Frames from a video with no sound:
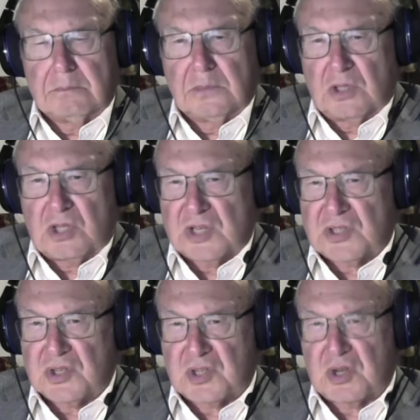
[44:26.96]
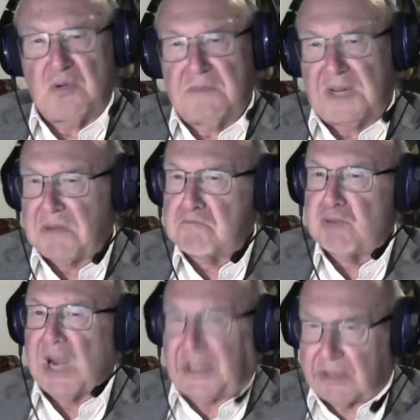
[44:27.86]
not just a stone, but a
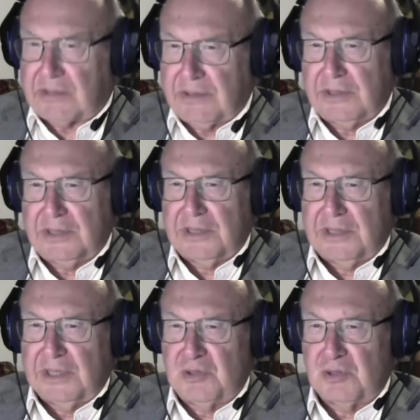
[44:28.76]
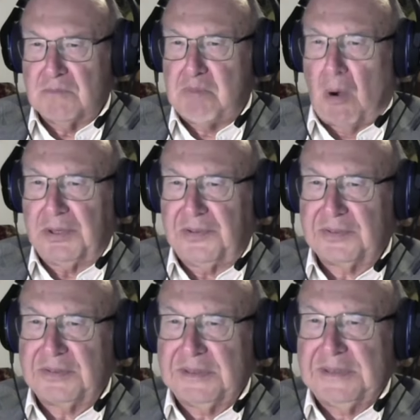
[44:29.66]
brick into a pond,